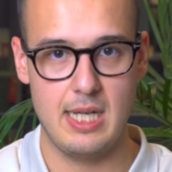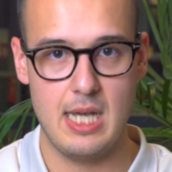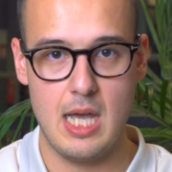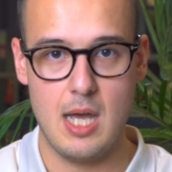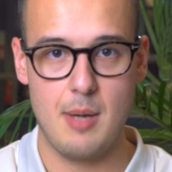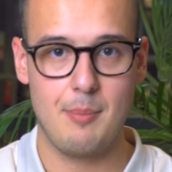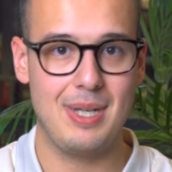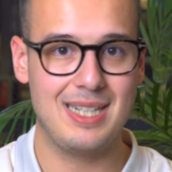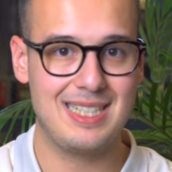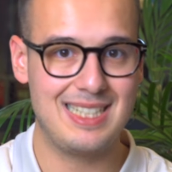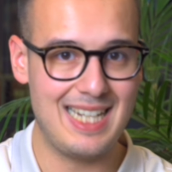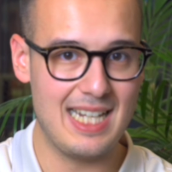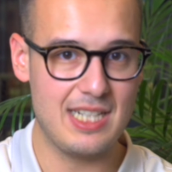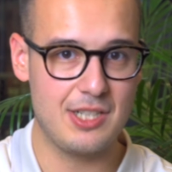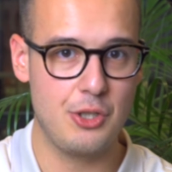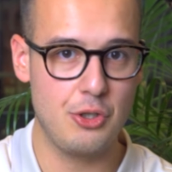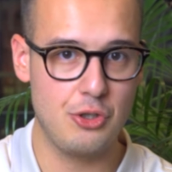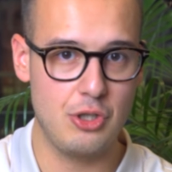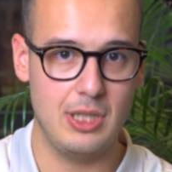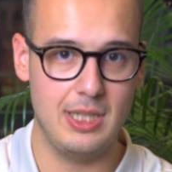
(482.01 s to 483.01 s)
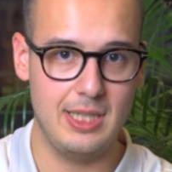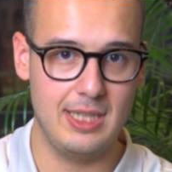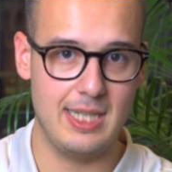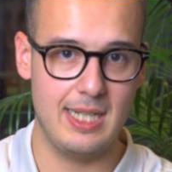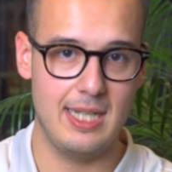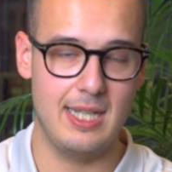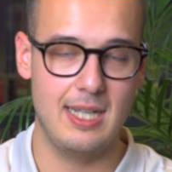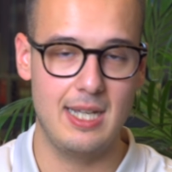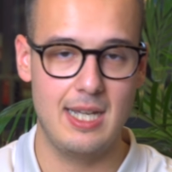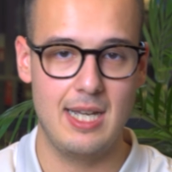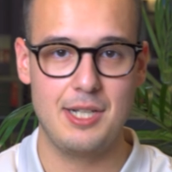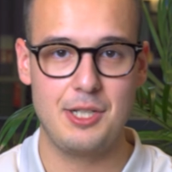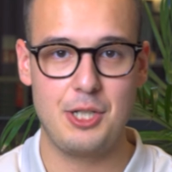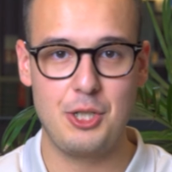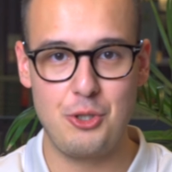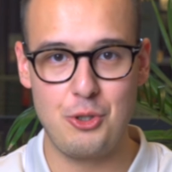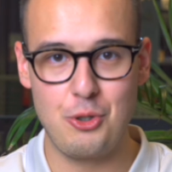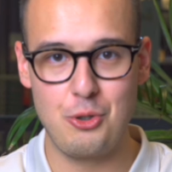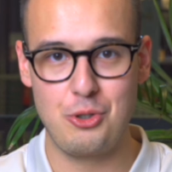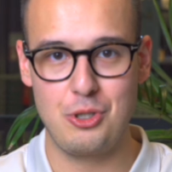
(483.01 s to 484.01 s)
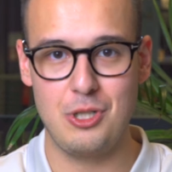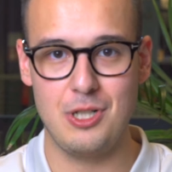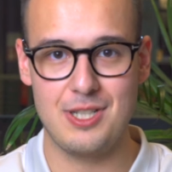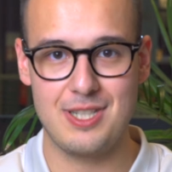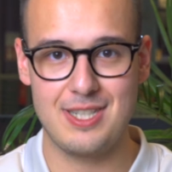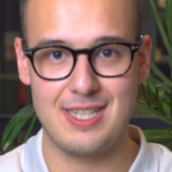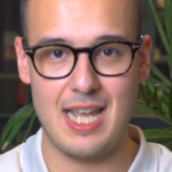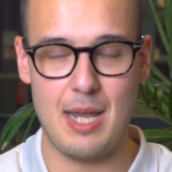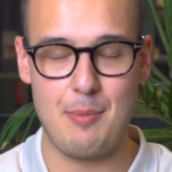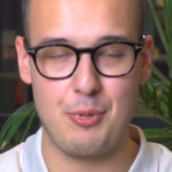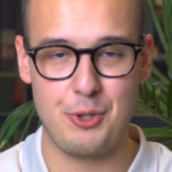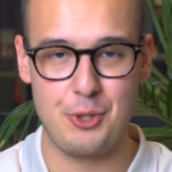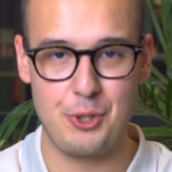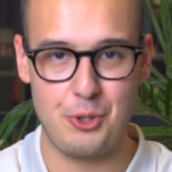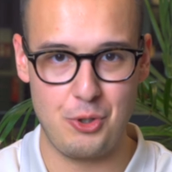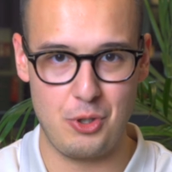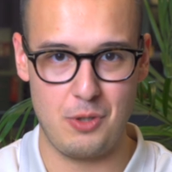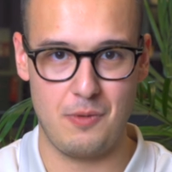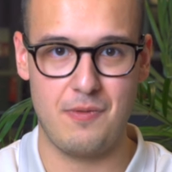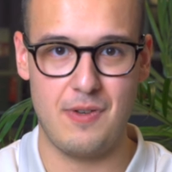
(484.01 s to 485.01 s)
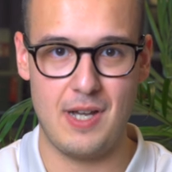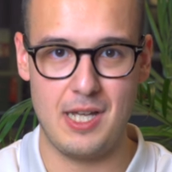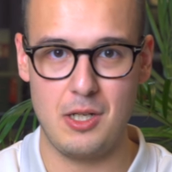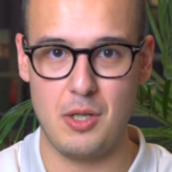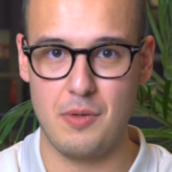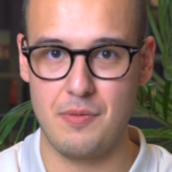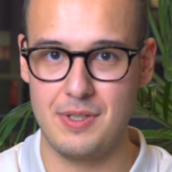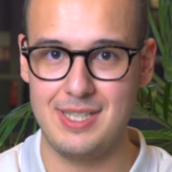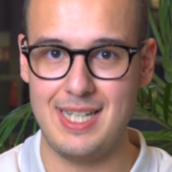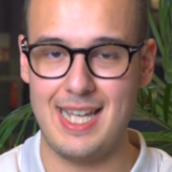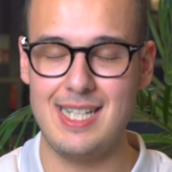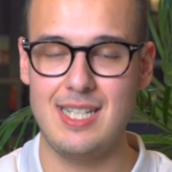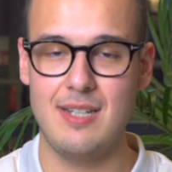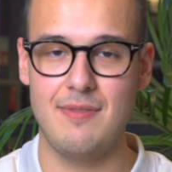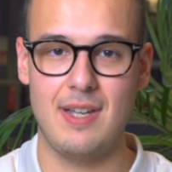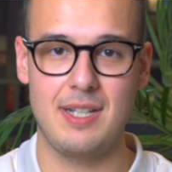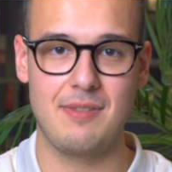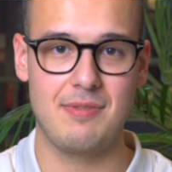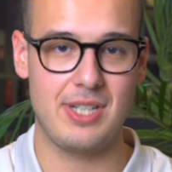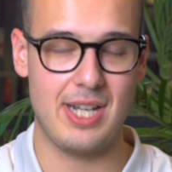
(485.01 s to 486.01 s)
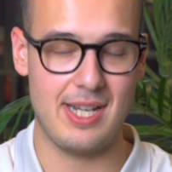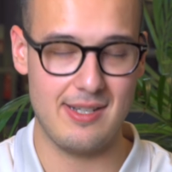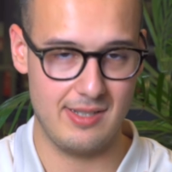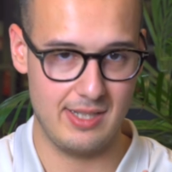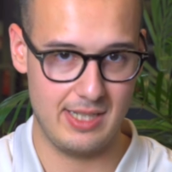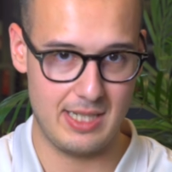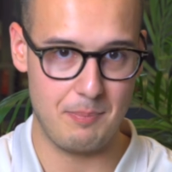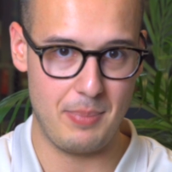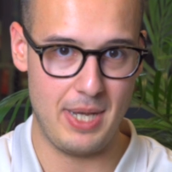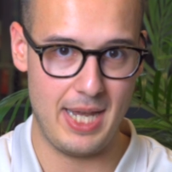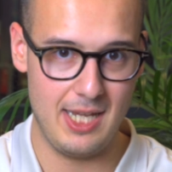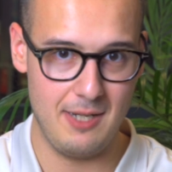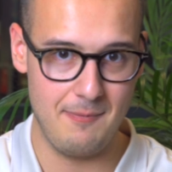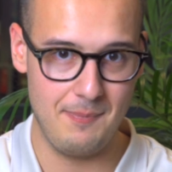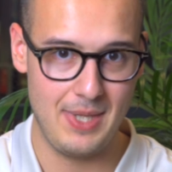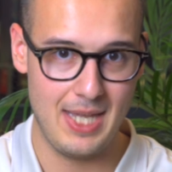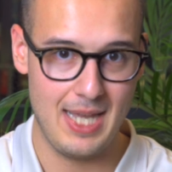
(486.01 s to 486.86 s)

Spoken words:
But that's usually the usual step or the usual funnel of a native advertising campaign.